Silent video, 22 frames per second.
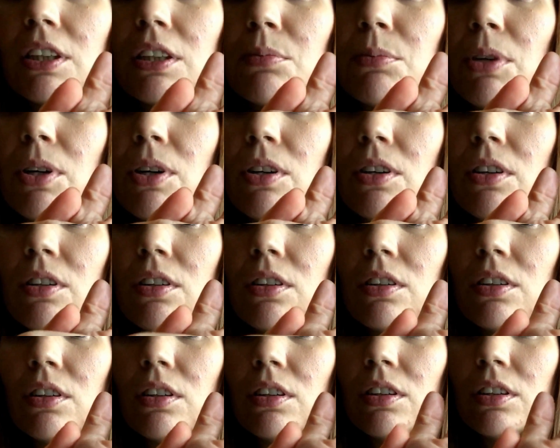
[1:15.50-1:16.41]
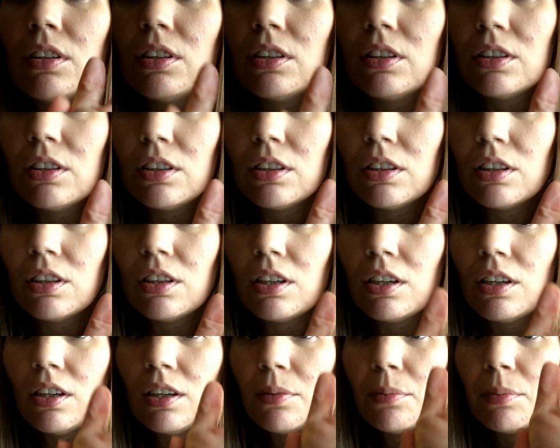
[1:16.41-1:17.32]
small.
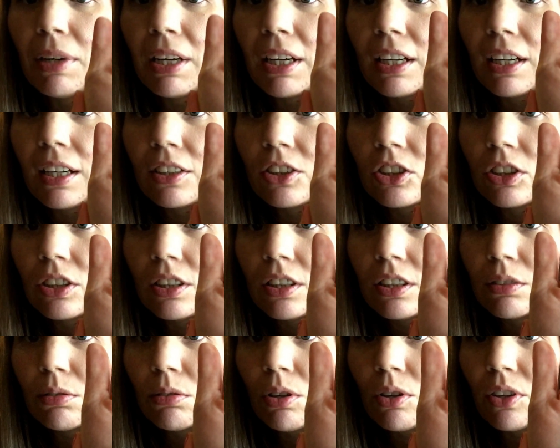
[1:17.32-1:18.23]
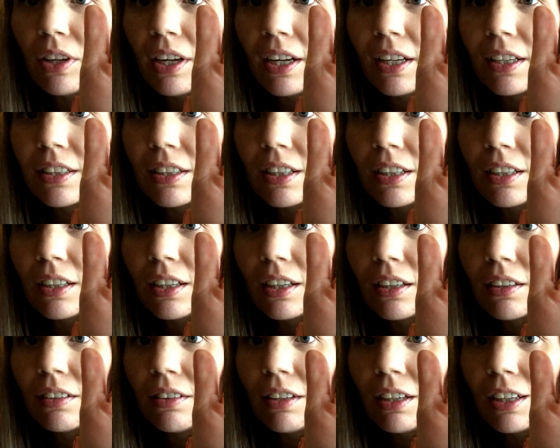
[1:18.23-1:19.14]
Um, I can actually swallow that. It's like a
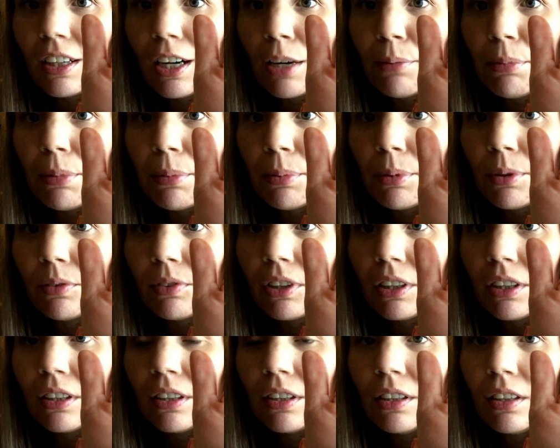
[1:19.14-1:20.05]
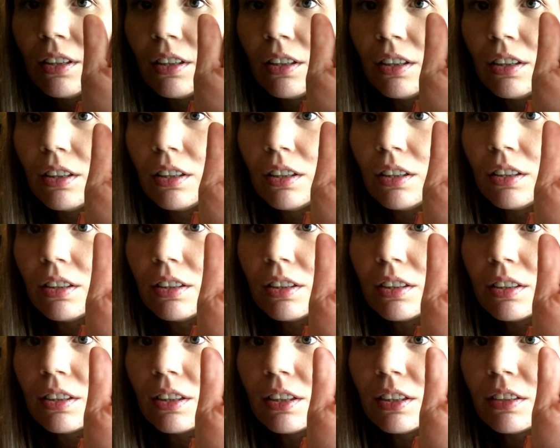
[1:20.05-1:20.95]
like ibuprofen.
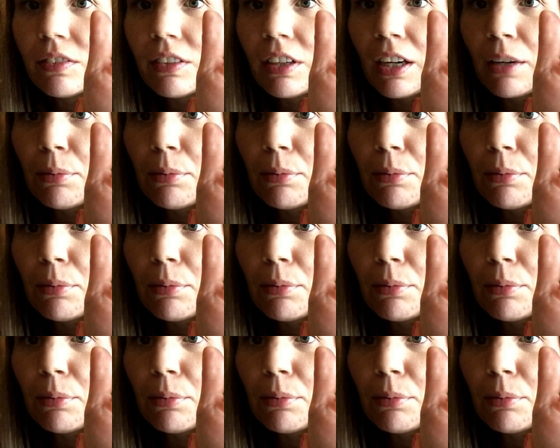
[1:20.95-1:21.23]
It's the size of an